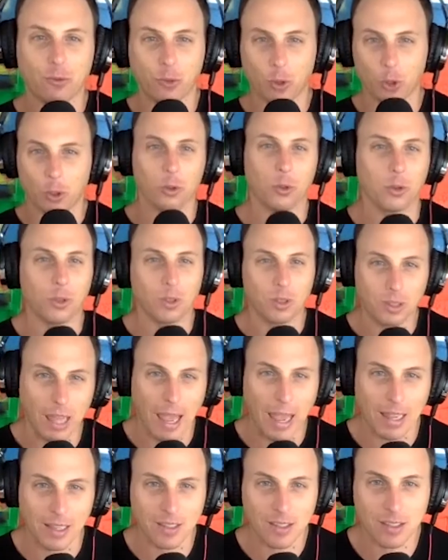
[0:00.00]
food.
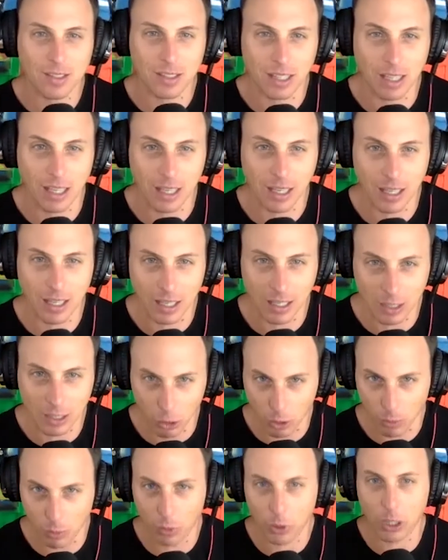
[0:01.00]
That's it.
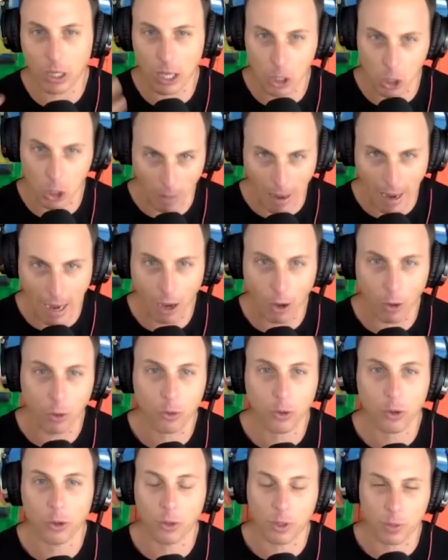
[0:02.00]
You can put it in your
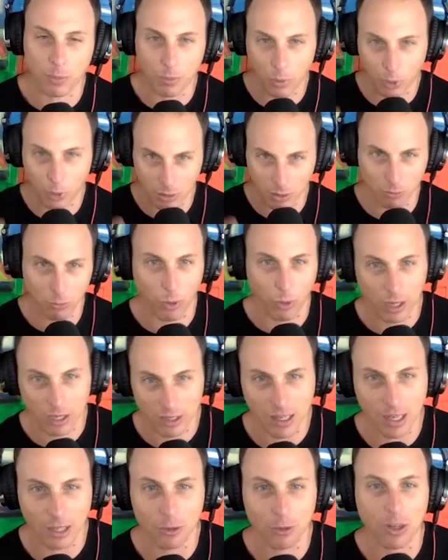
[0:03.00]
mouth. You can put it, run
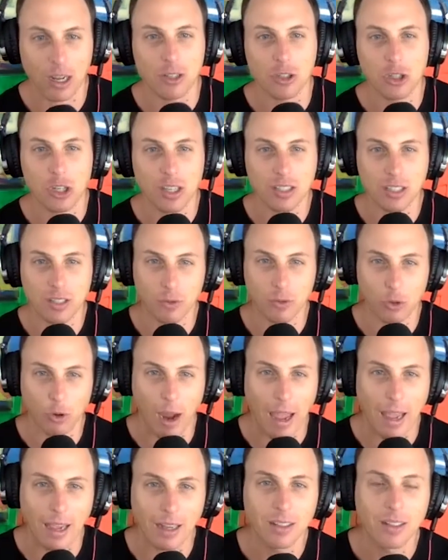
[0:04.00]
it down your digestive
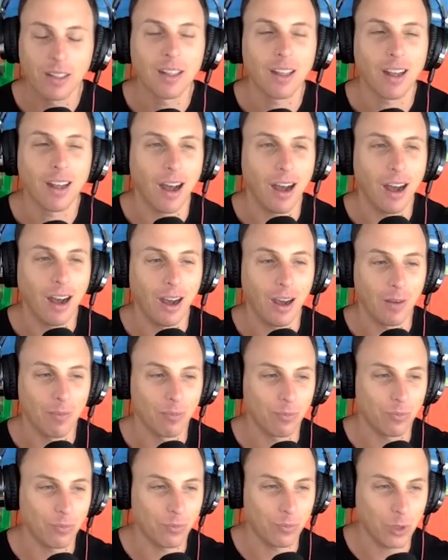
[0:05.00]
tract.
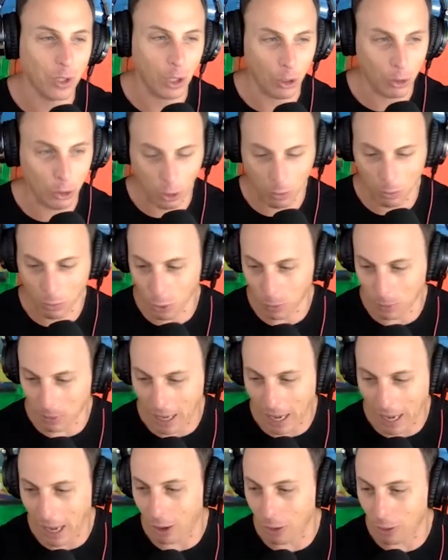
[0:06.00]
Um, you know, you could poop
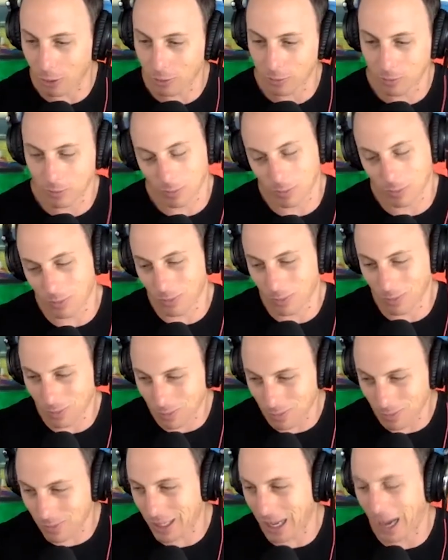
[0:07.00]
it out
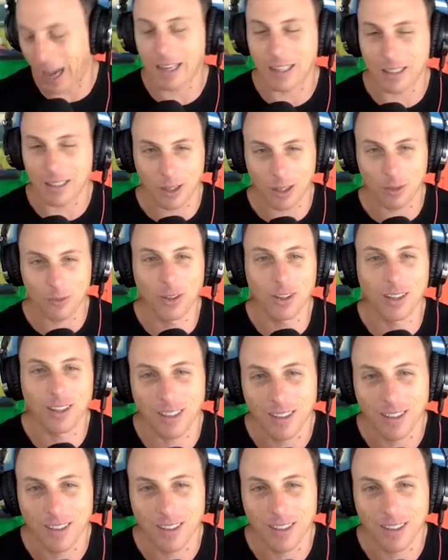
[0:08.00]
kind of,